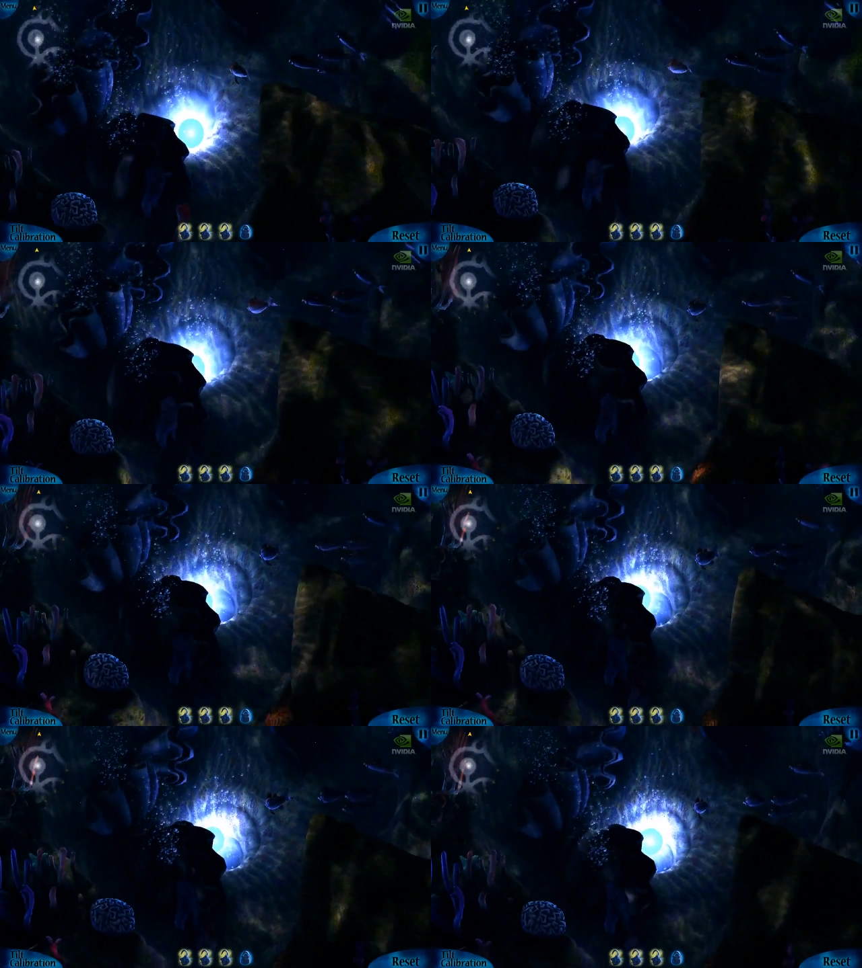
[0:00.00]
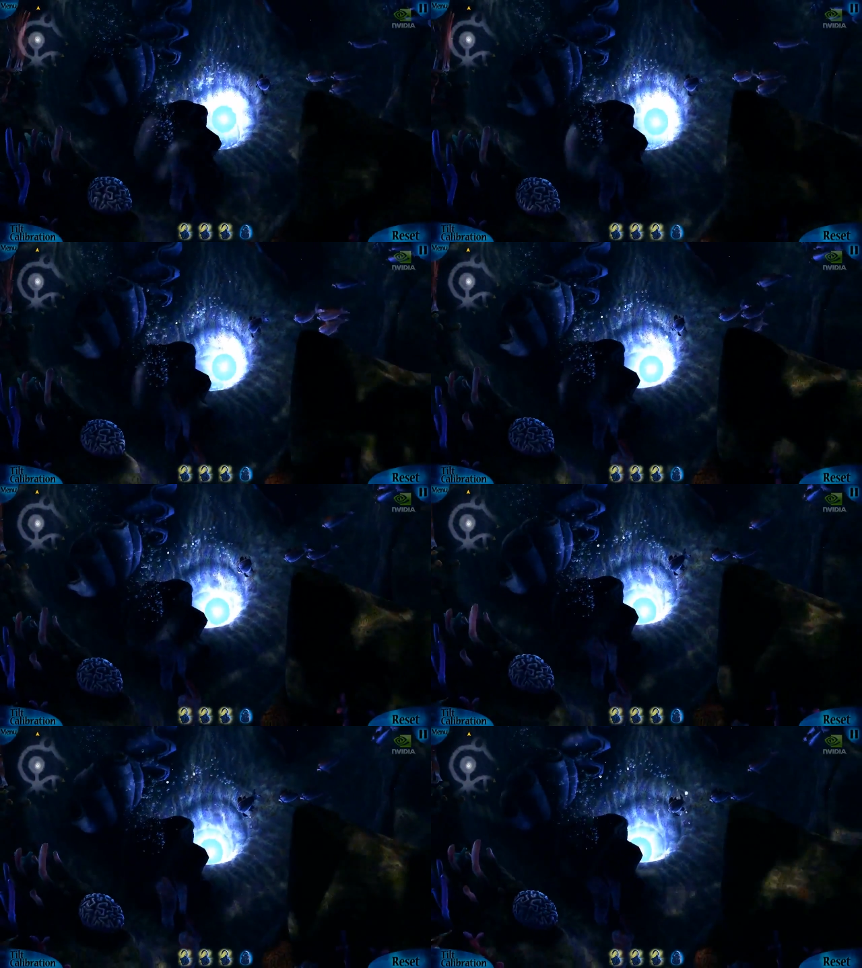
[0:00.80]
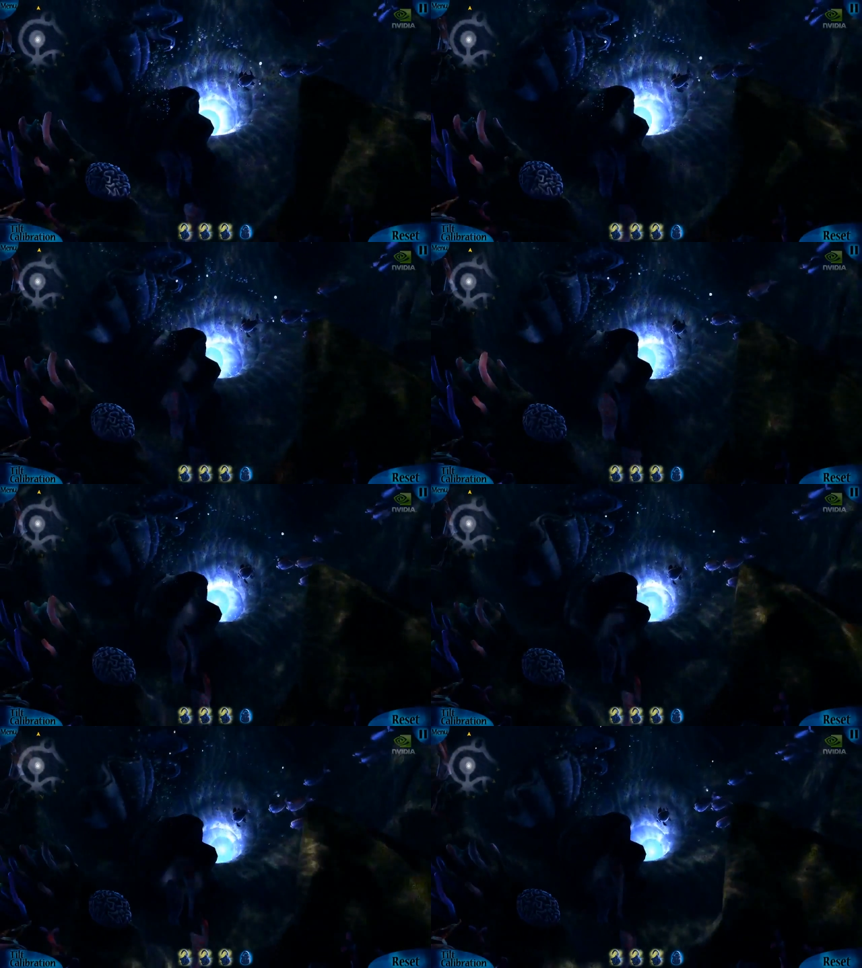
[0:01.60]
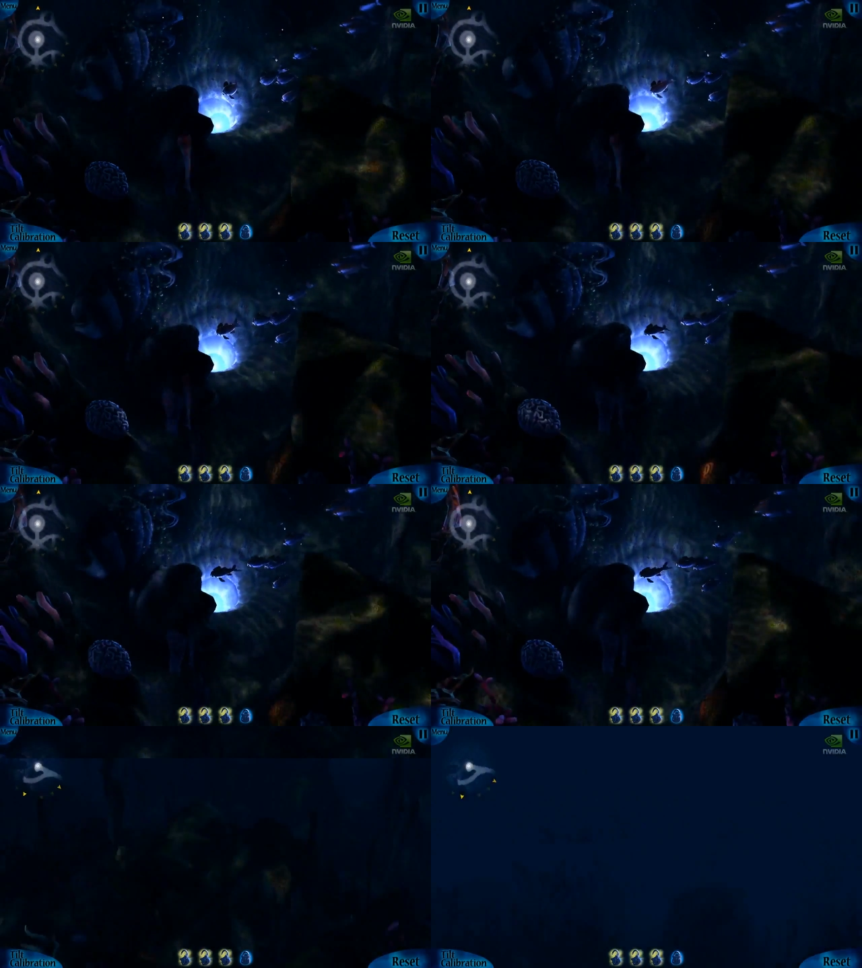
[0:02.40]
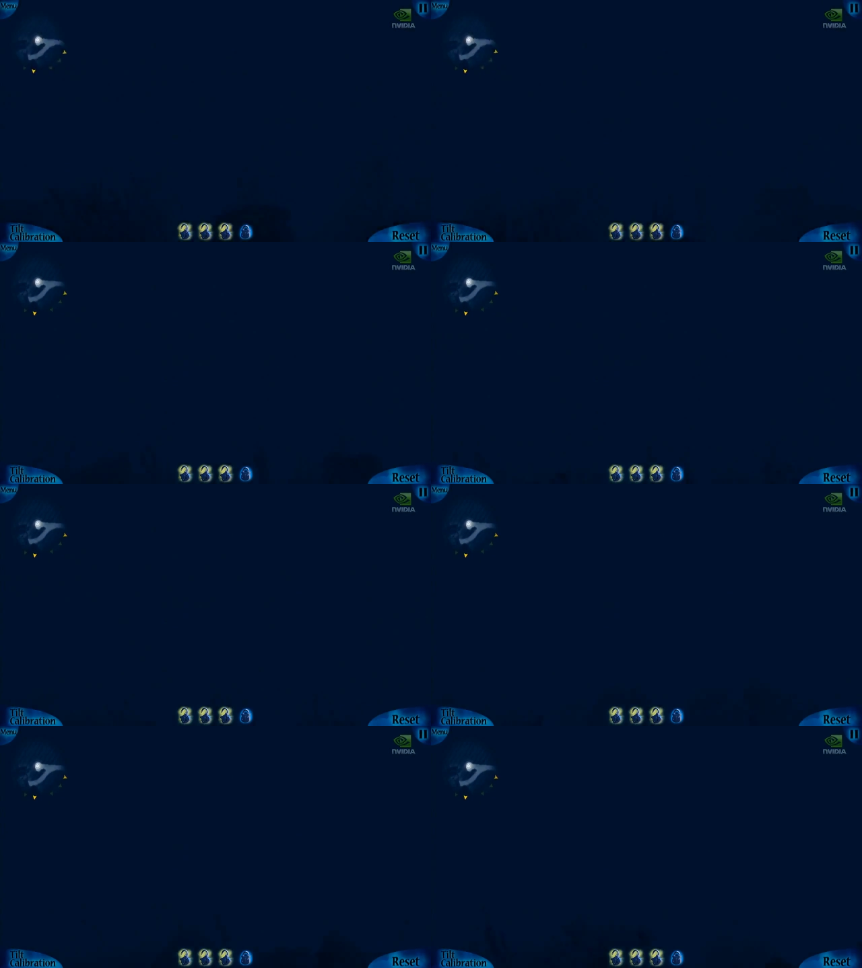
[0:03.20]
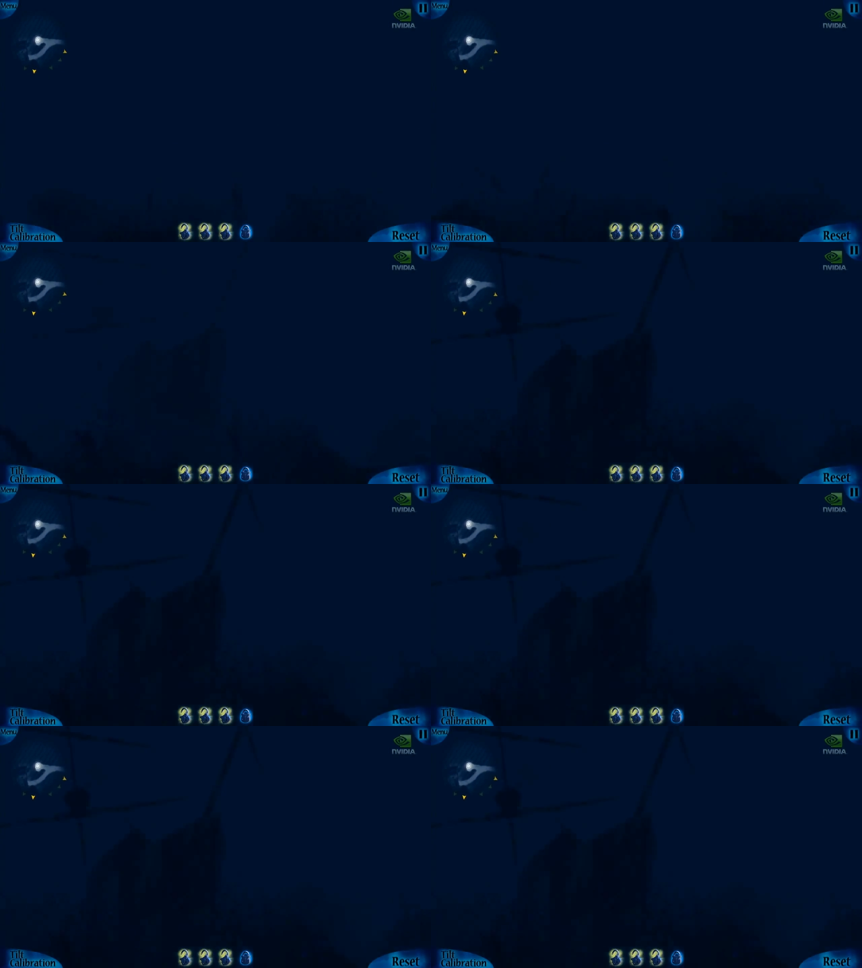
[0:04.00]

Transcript: (no speaker visible)